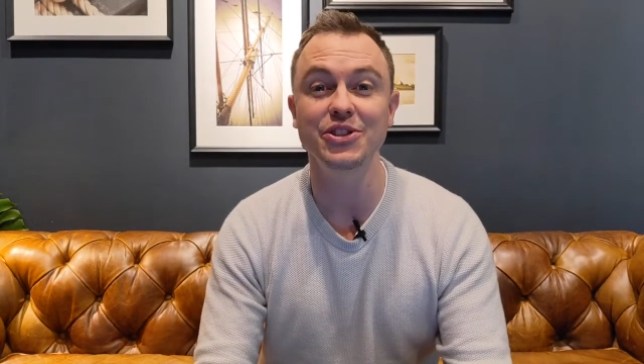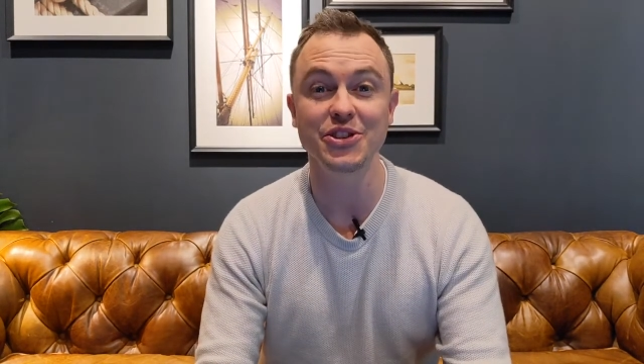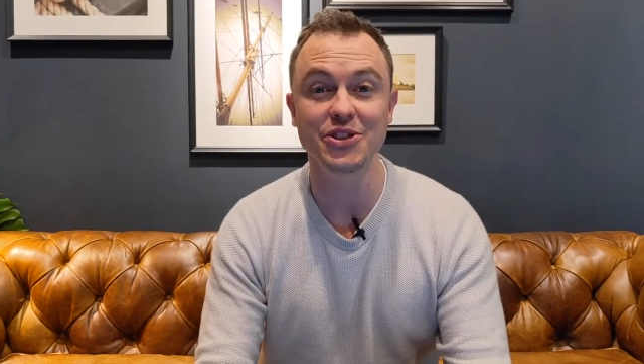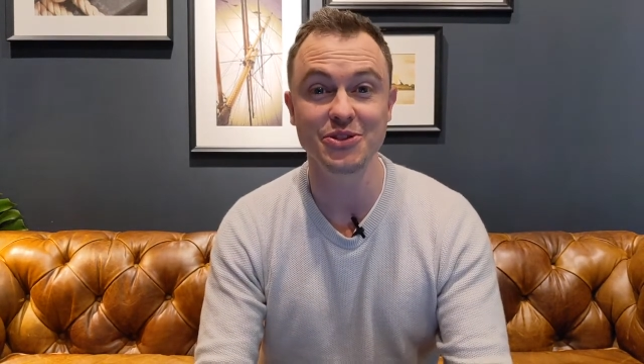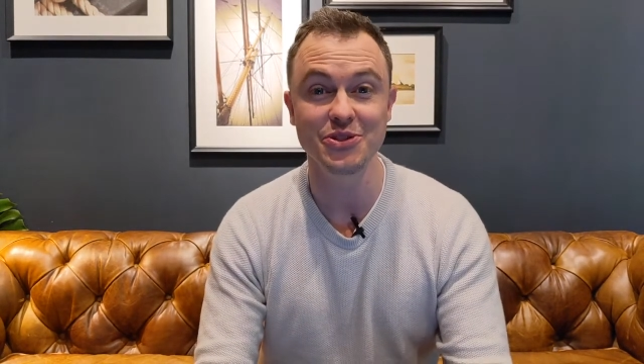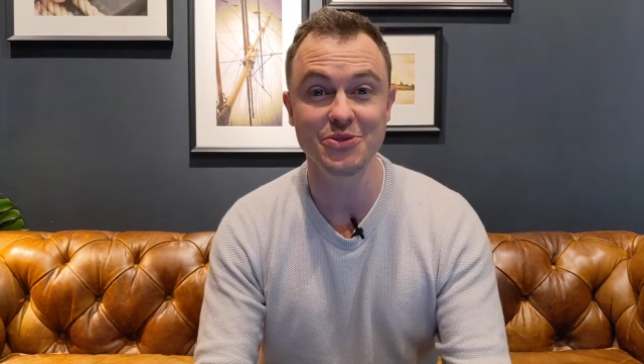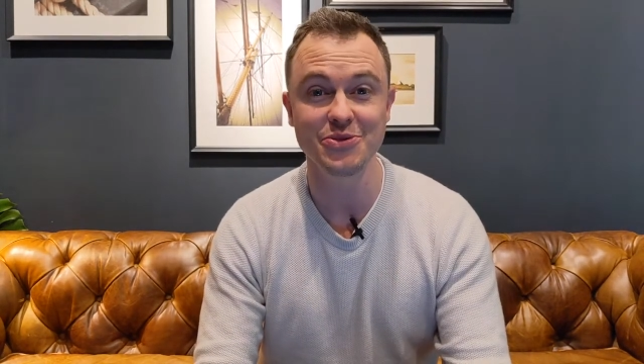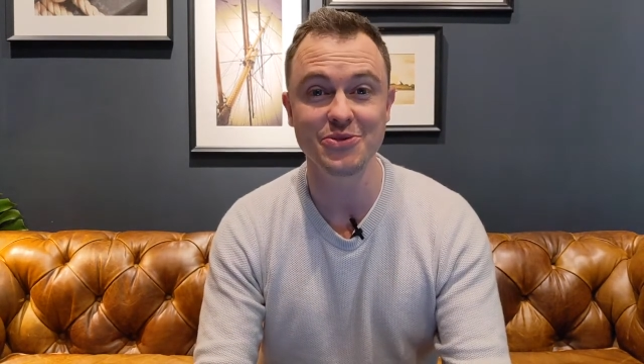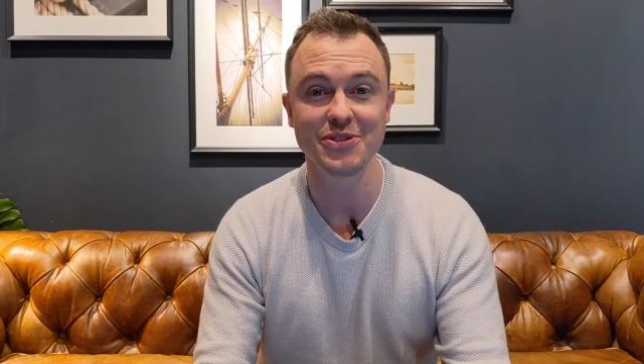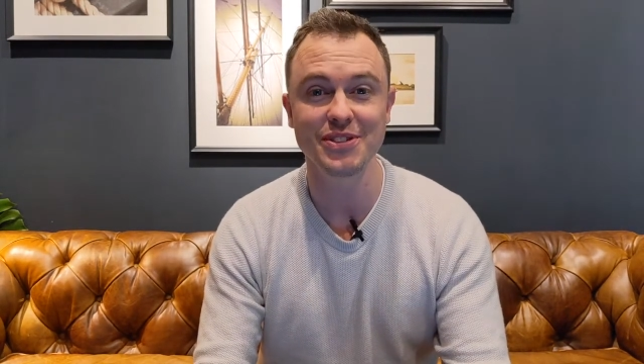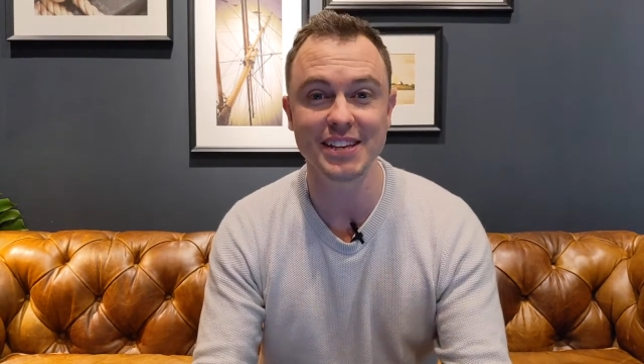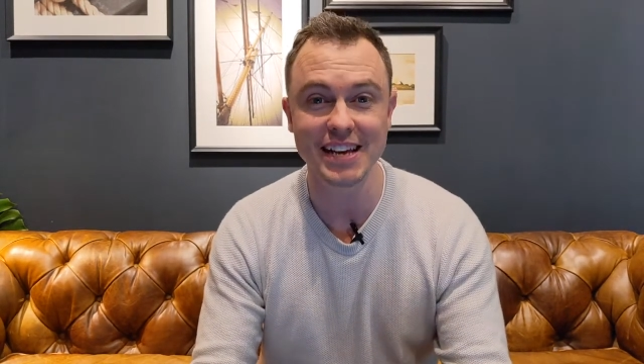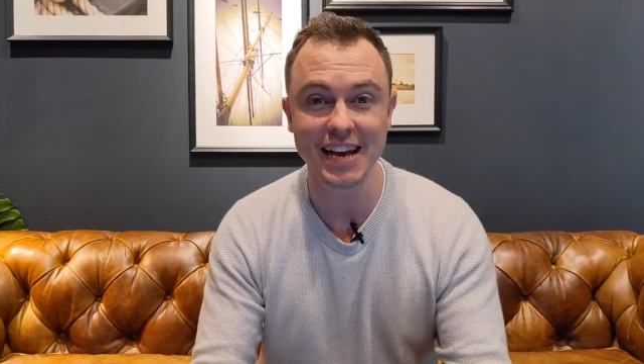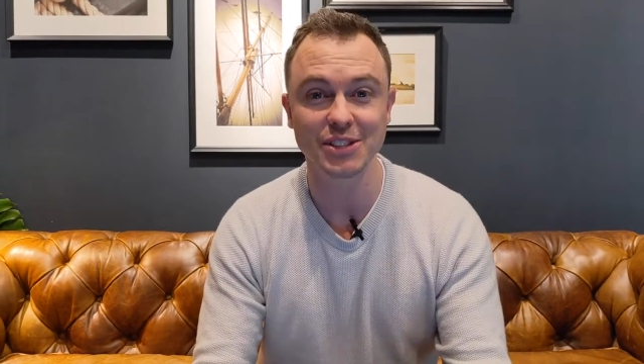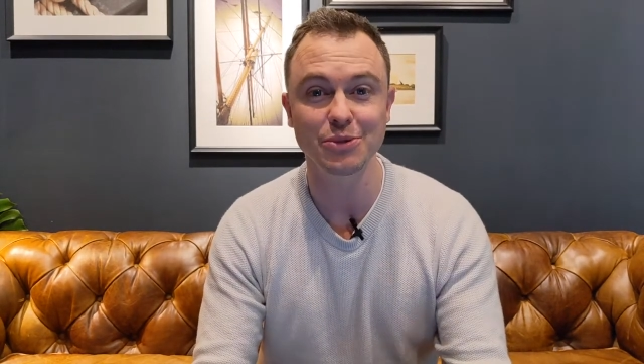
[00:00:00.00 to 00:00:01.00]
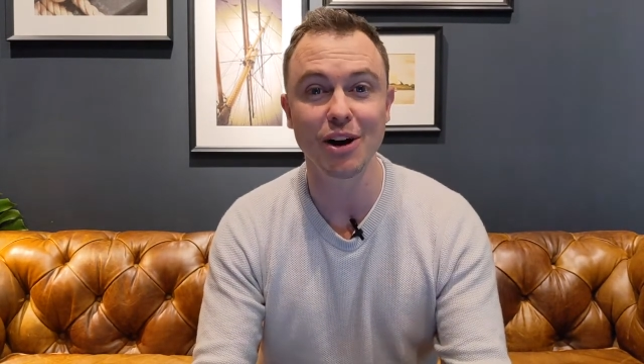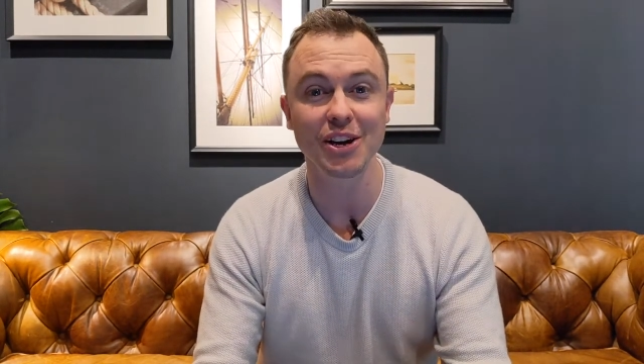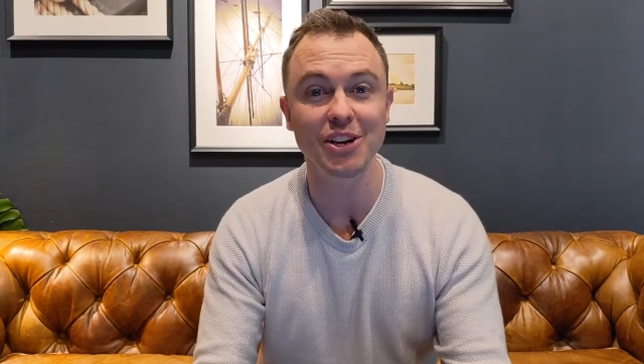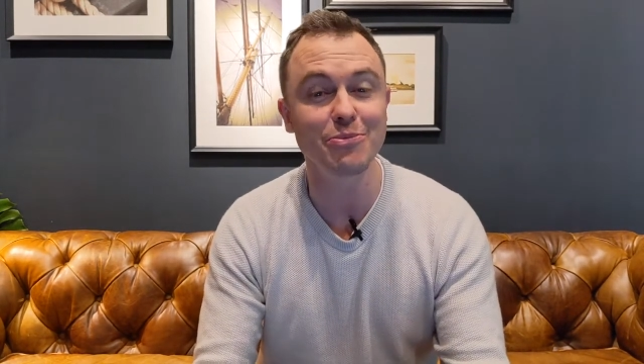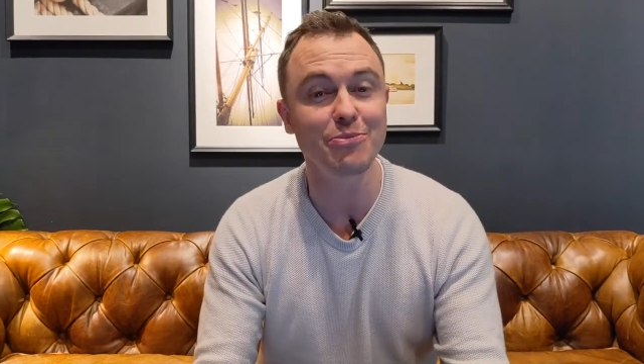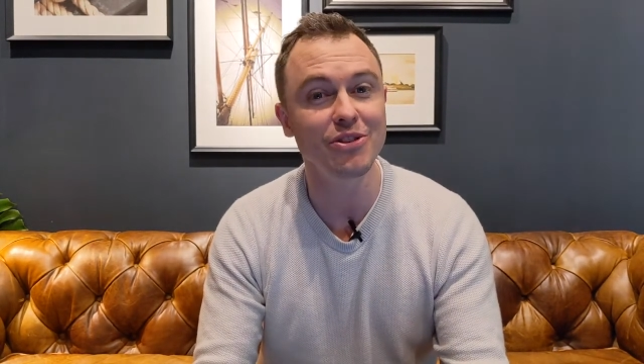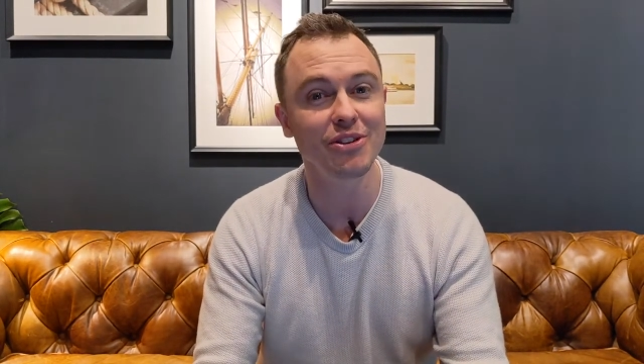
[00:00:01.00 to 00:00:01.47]
to you, the XY
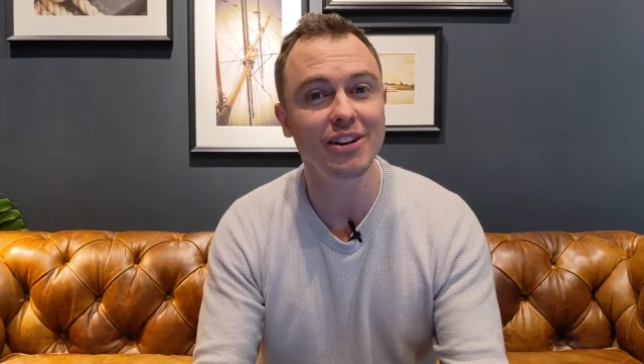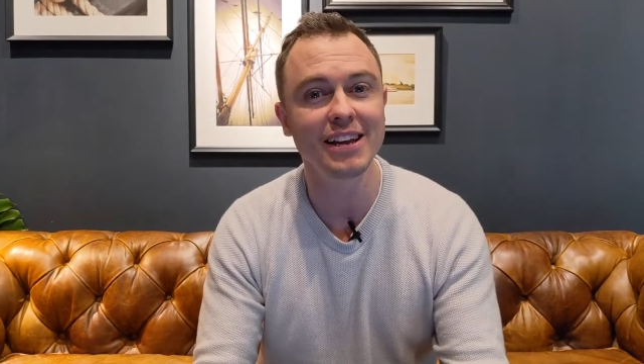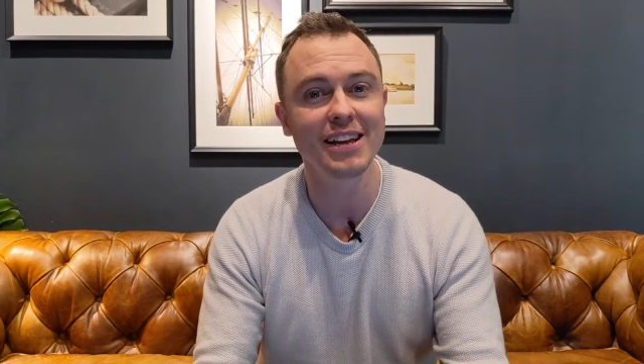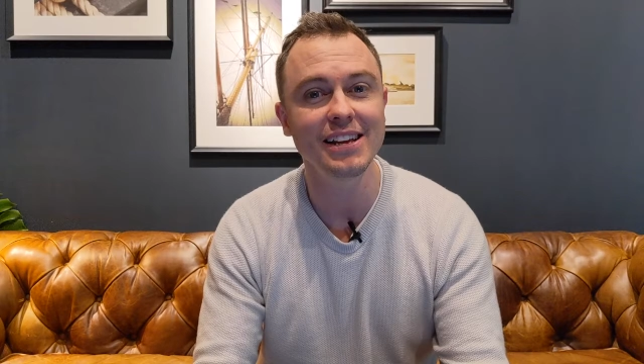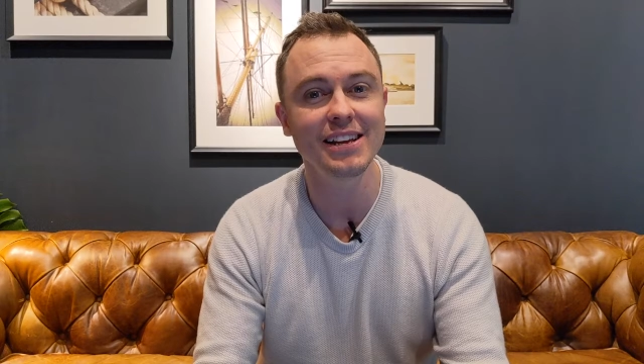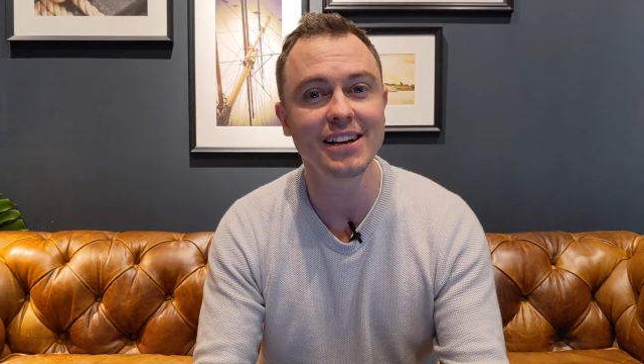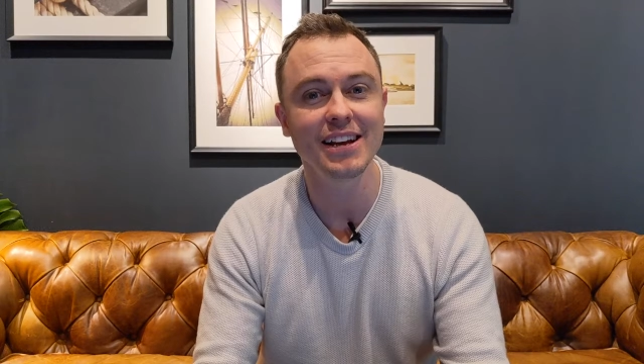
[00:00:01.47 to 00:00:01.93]
community,